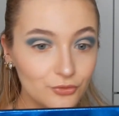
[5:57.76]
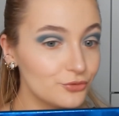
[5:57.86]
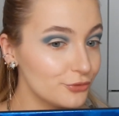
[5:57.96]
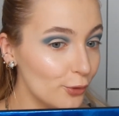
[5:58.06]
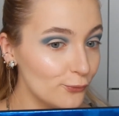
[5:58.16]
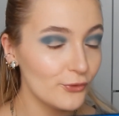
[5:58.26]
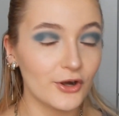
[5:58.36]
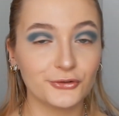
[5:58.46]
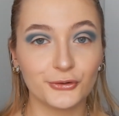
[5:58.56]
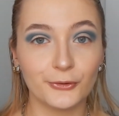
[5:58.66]
So
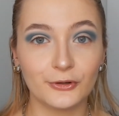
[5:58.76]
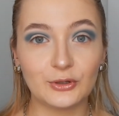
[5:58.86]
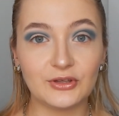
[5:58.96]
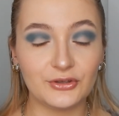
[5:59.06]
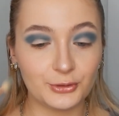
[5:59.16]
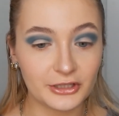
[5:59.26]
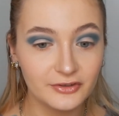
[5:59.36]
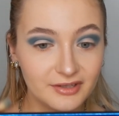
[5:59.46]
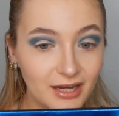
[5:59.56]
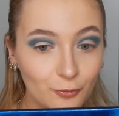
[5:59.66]
far so good. As you can
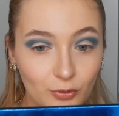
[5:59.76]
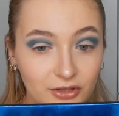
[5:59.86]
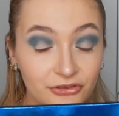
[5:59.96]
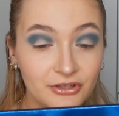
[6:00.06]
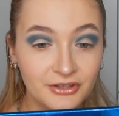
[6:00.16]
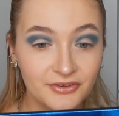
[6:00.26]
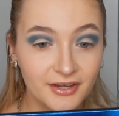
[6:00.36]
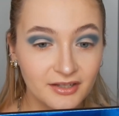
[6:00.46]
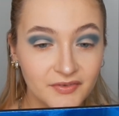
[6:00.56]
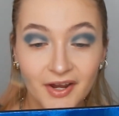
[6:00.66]
see, I went the
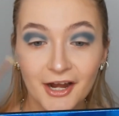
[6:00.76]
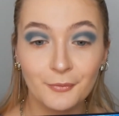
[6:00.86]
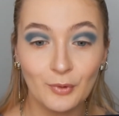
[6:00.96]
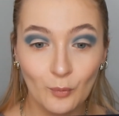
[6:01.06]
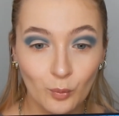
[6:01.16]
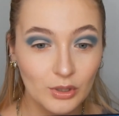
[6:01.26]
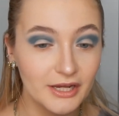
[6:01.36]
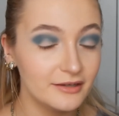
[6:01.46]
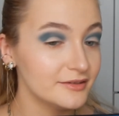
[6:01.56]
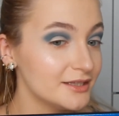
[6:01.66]
second time
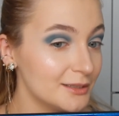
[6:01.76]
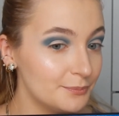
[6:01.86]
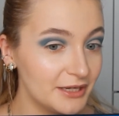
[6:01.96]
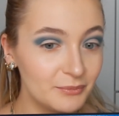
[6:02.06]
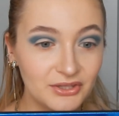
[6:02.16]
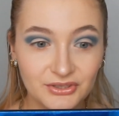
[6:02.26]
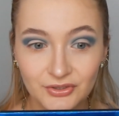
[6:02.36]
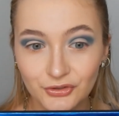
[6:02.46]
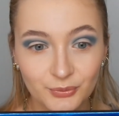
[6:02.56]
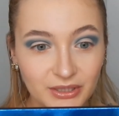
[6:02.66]
with the pigment
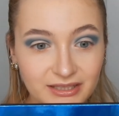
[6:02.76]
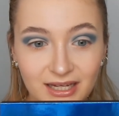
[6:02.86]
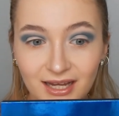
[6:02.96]
into it